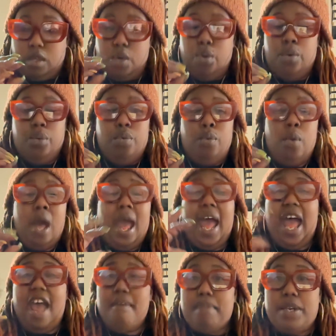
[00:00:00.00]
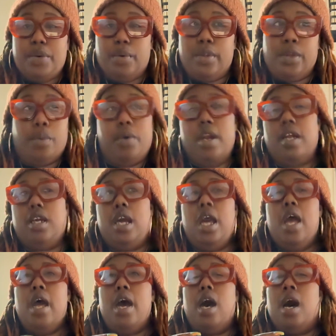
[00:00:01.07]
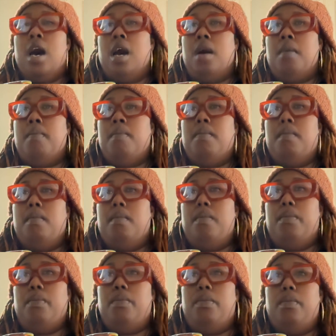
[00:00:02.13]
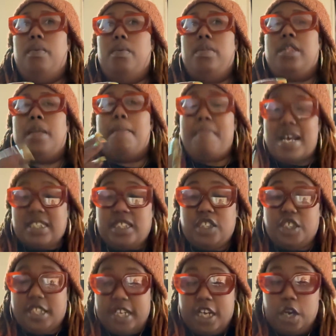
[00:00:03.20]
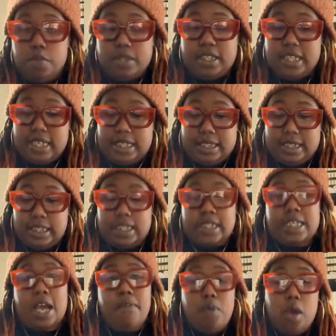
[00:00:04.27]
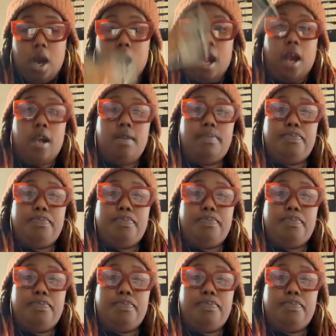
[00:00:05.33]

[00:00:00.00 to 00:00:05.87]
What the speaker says: who have been doing the work, the message here with this double card,